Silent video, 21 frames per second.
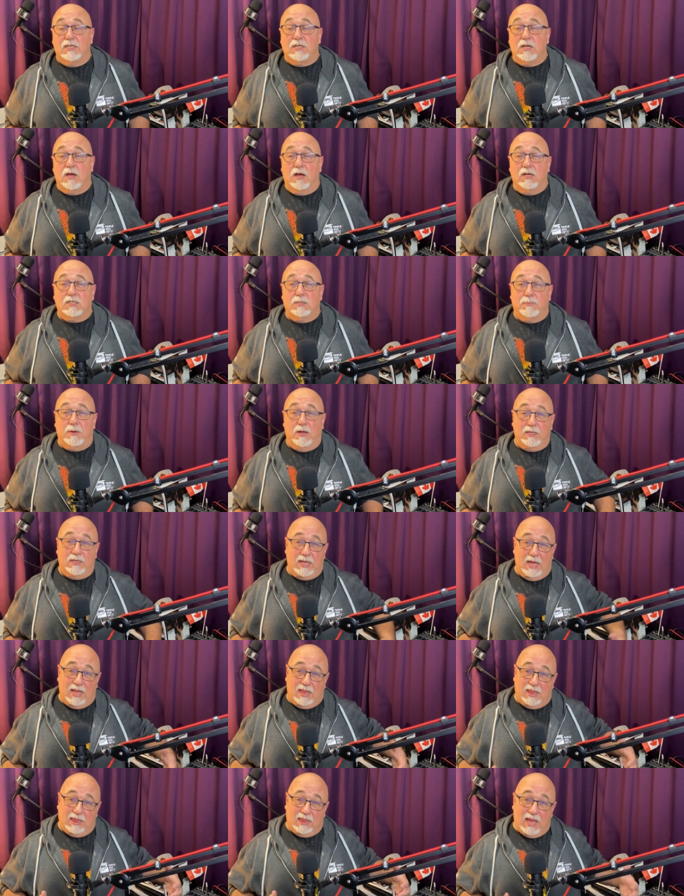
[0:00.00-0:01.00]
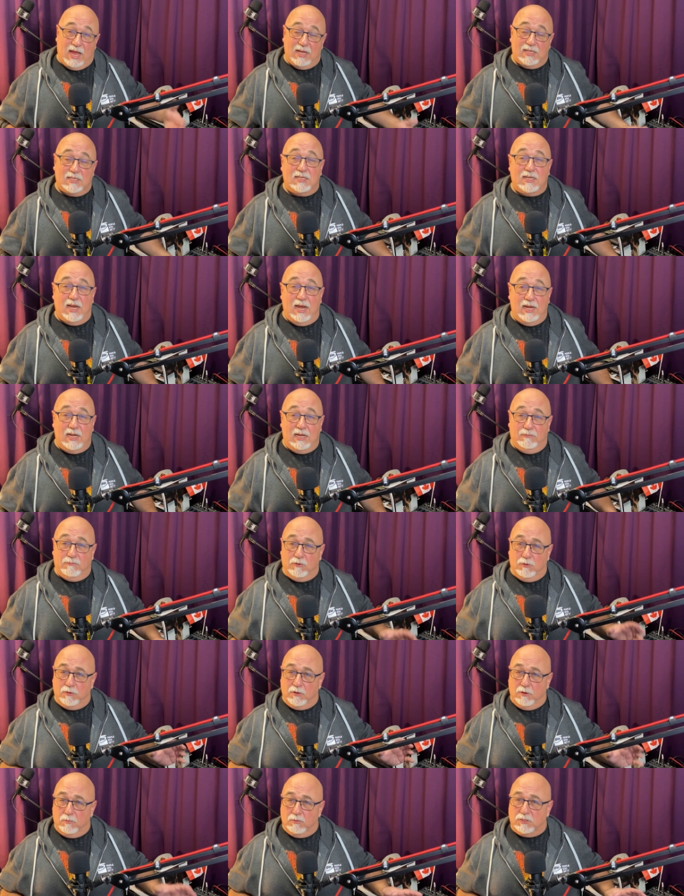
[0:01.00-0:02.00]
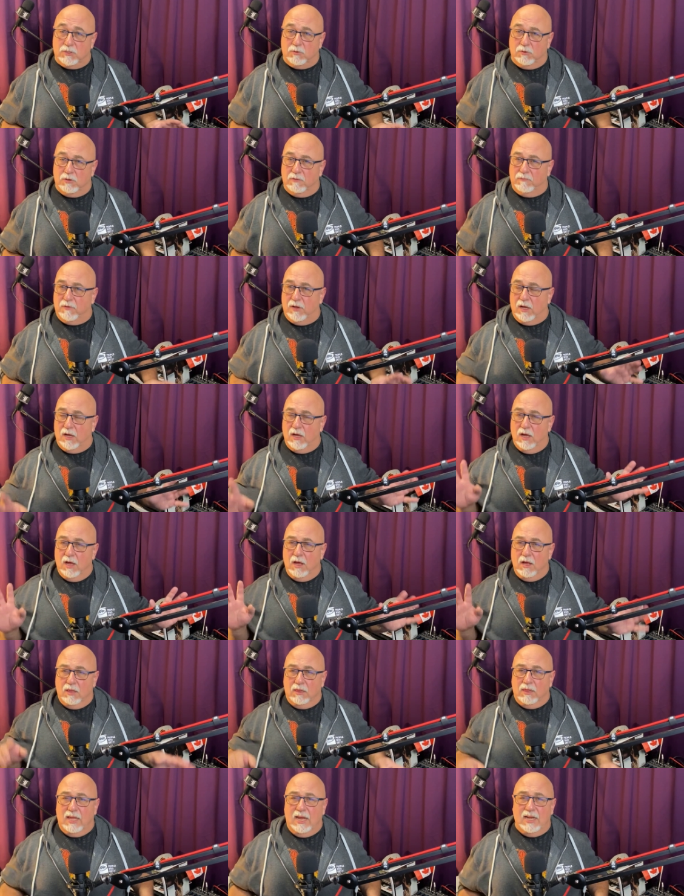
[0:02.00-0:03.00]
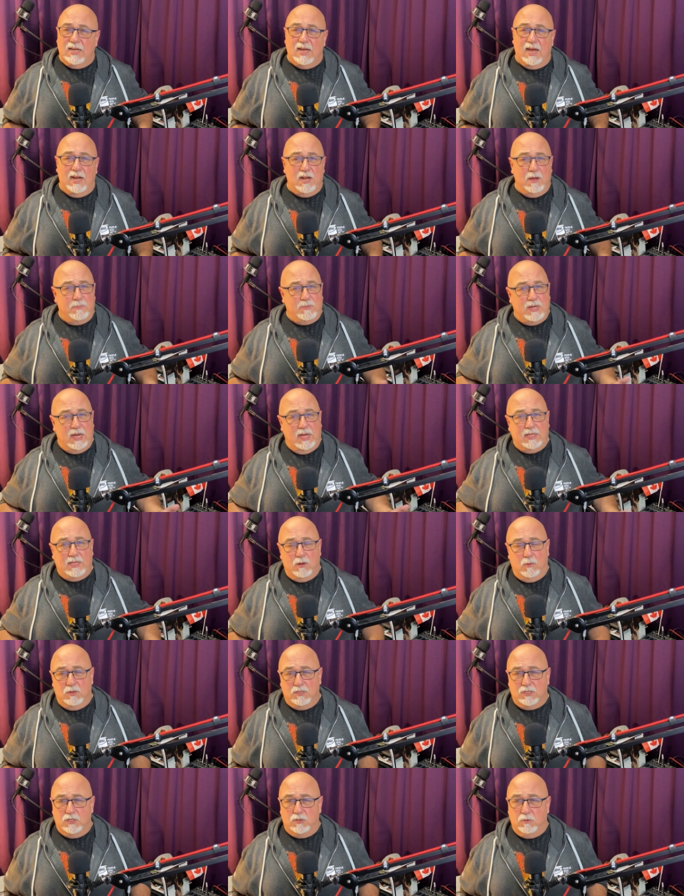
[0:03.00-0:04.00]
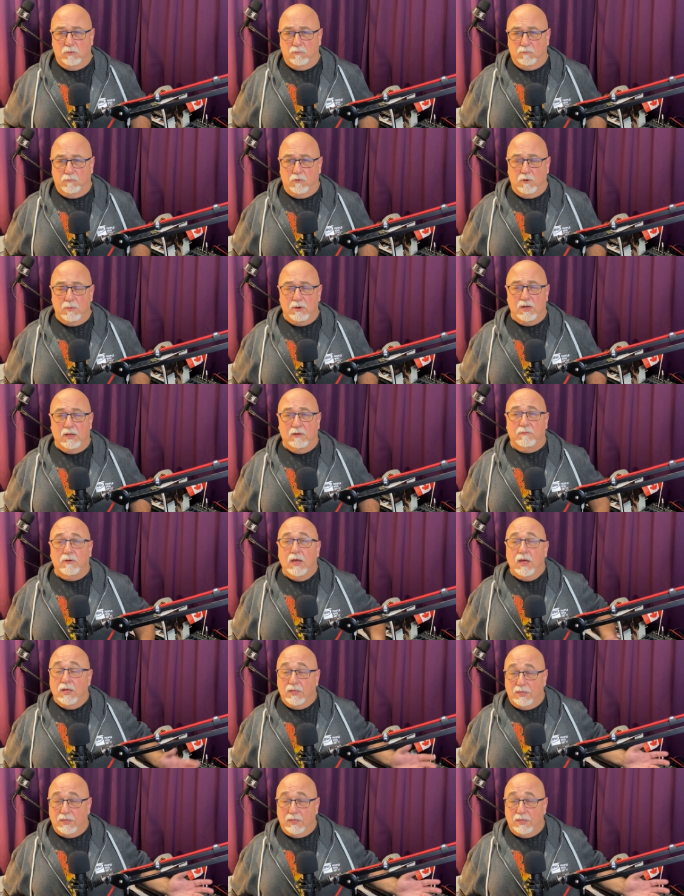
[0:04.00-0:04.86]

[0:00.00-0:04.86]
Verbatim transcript: it talks about that last night, even though there was sort of a late night update that wasn't too informative,